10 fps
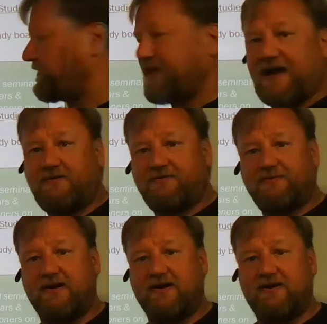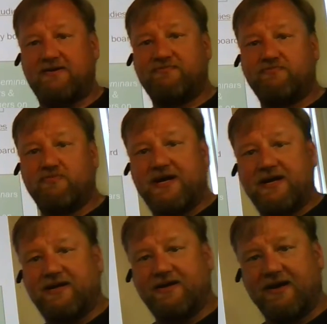of that,
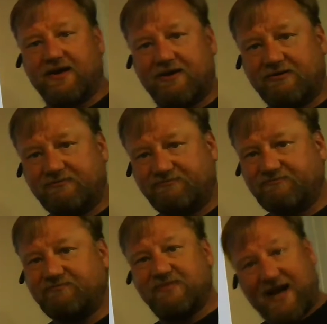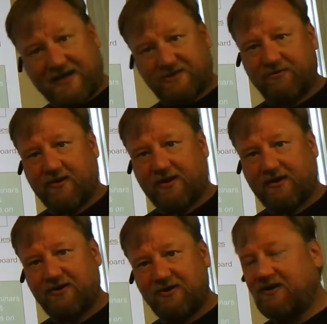we like to
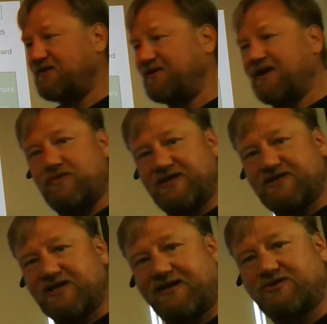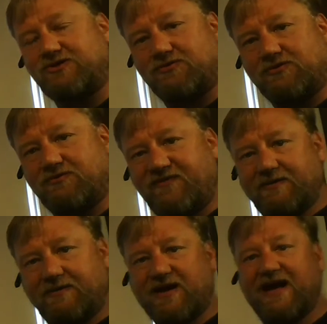think that we take student
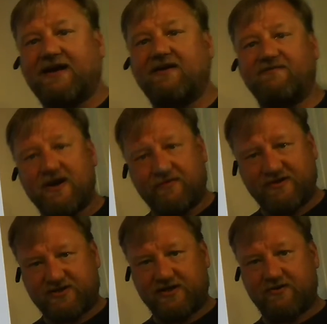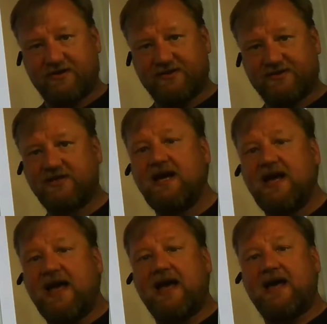feedback very serious
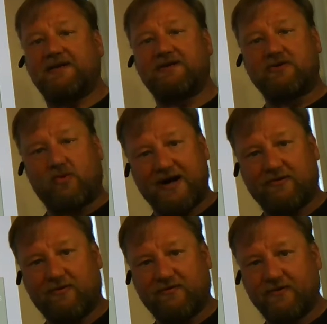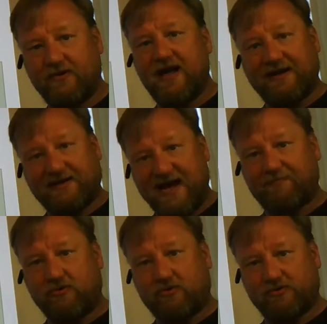and quite often adapt
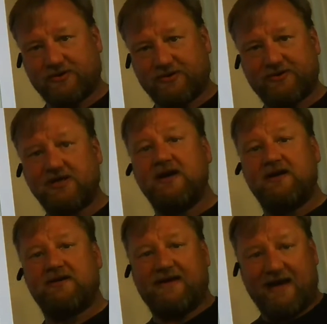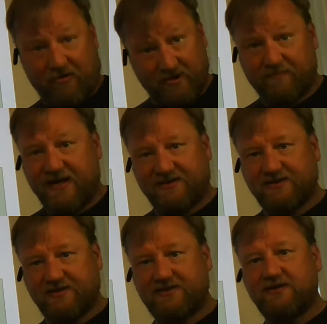courses on the
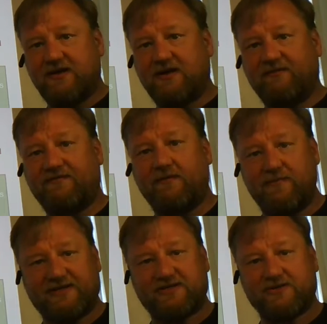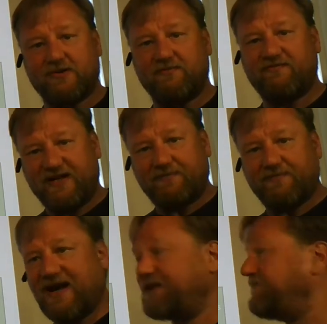basis of midterm
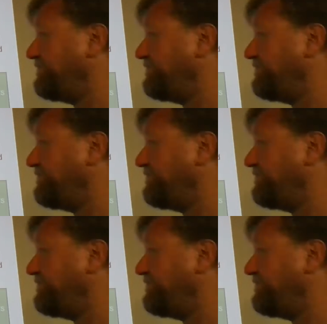feedback.